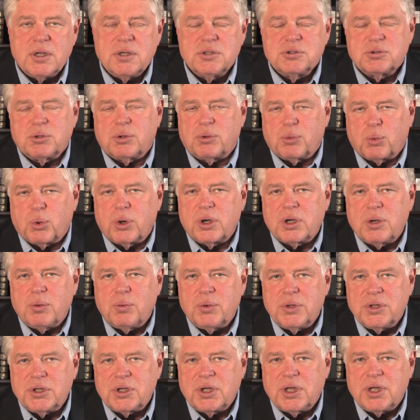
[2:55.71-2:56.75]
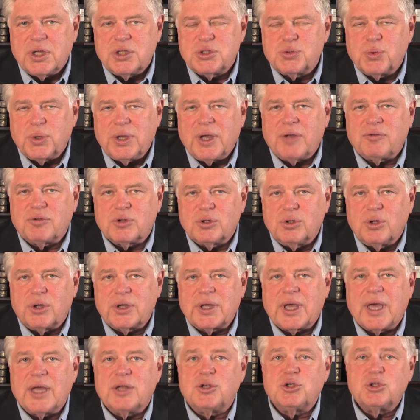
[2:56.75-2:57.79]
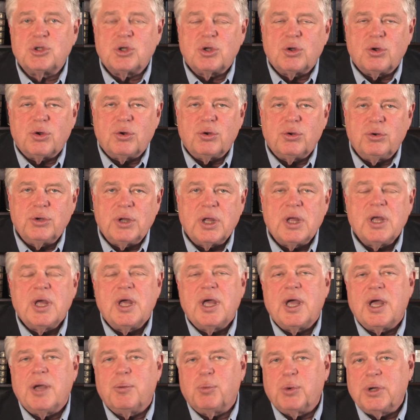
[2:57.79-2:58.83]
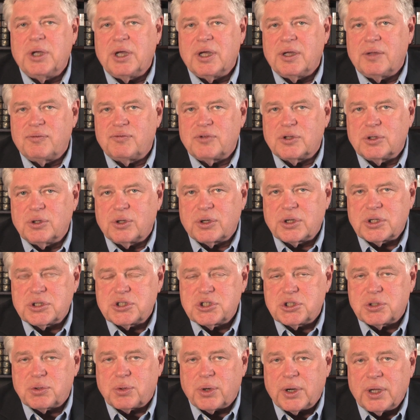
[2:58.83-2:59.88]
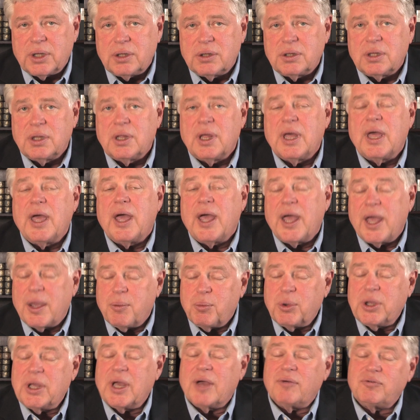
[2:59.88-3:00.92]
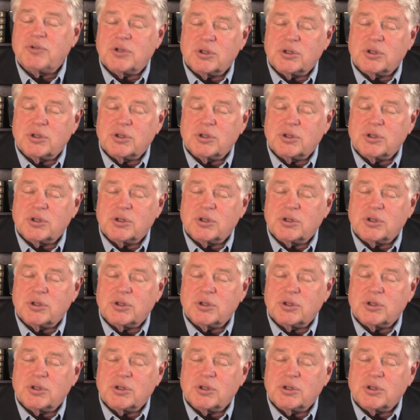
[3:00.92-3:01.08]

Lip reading: So when we're working with the kids, we have to look at tone, and we have to look at strength, and we have to